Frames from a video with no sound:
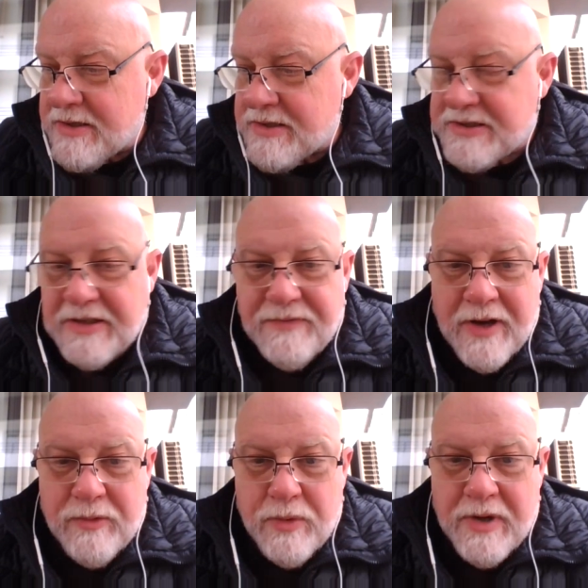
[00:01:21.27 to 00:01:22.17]

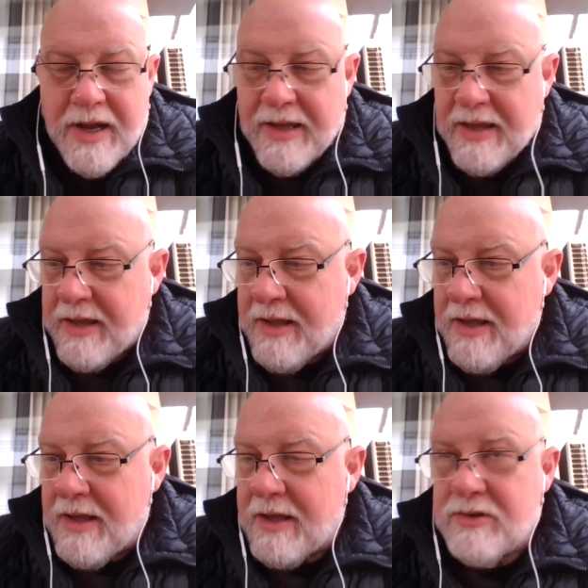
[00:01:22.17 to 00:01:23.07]
Stefan Rudnicki.
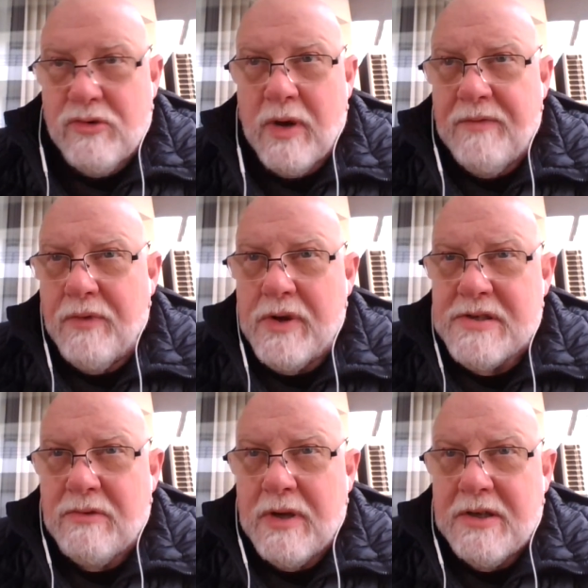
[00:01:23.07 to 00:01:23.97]
There's a great
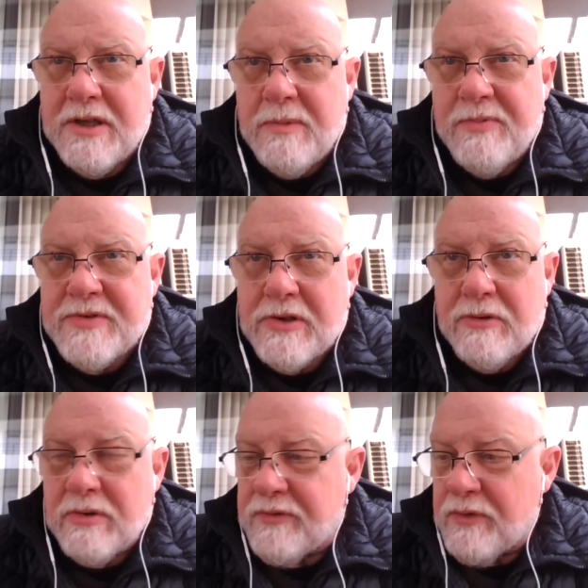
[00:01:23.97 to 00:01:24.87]
voice, great deep
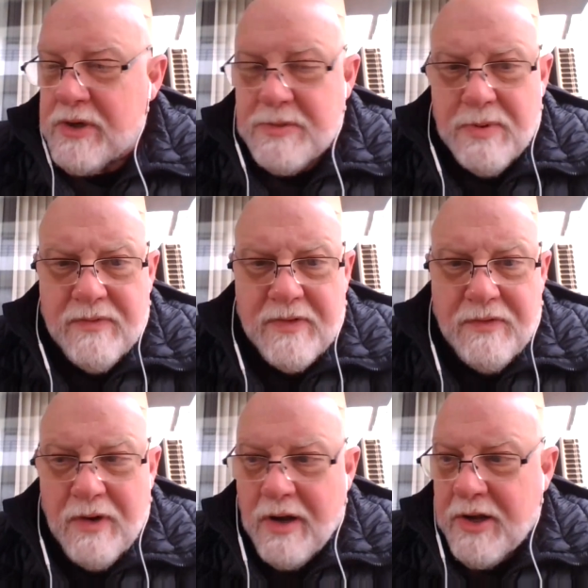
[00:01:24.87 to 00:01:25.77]
sonorous voice, perfect
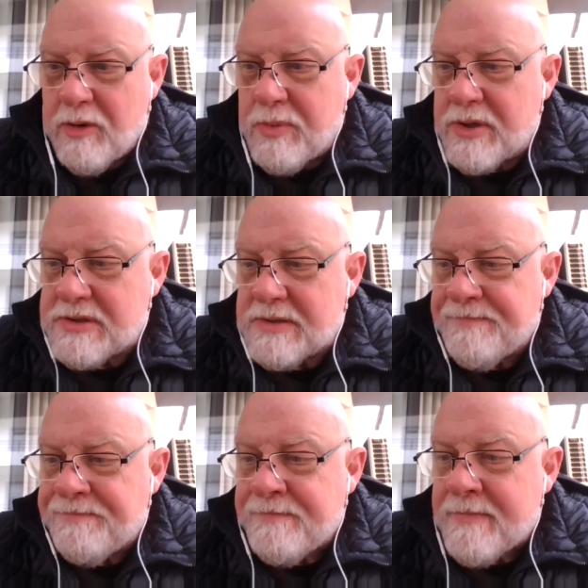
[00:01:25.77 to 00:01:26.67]
for
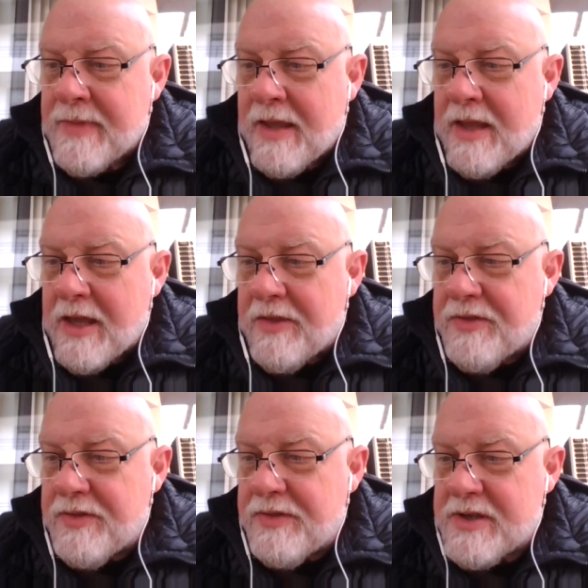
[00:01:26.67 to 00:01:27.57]
audiobooks.
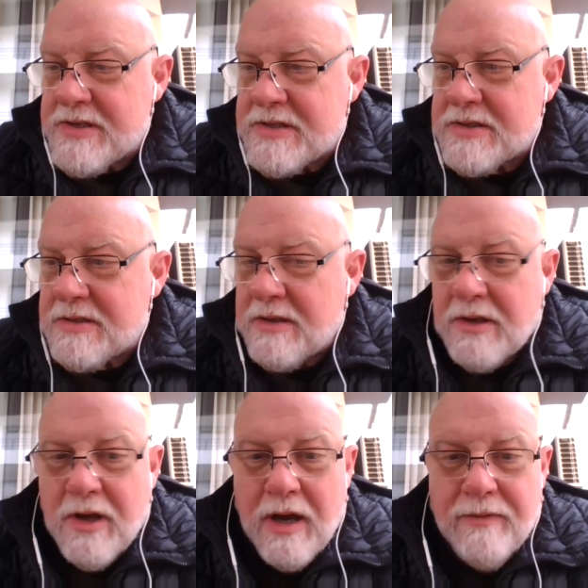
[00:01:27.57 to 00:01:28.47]
This
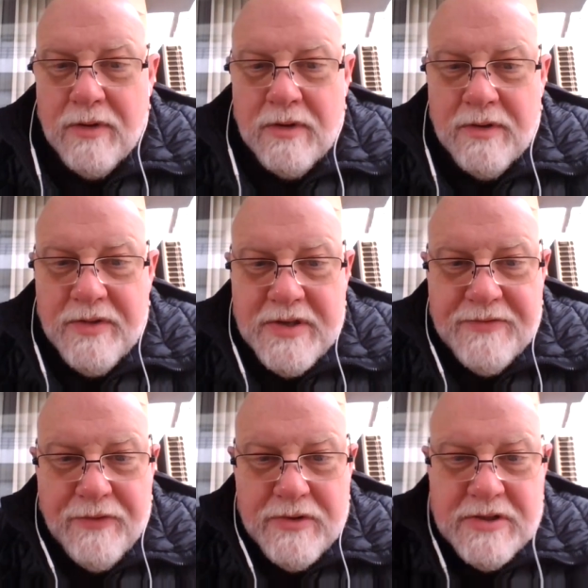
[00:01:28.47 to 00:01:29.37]
novel, this
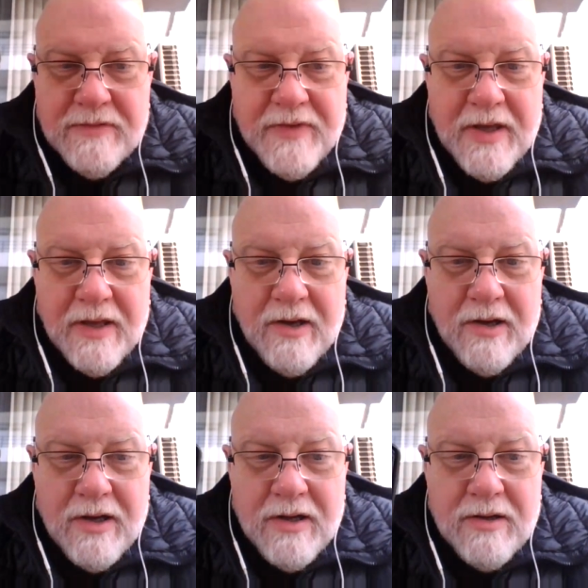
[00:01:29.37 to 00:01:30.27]
version of King
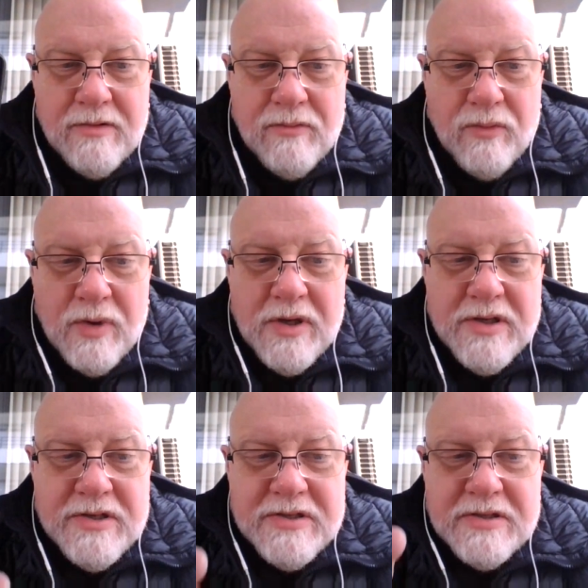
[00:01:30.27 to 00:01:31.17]
Kong
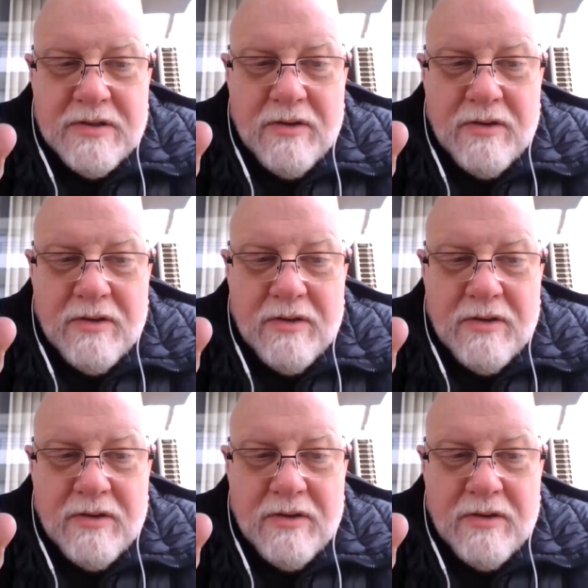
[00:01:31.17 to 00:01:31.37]
was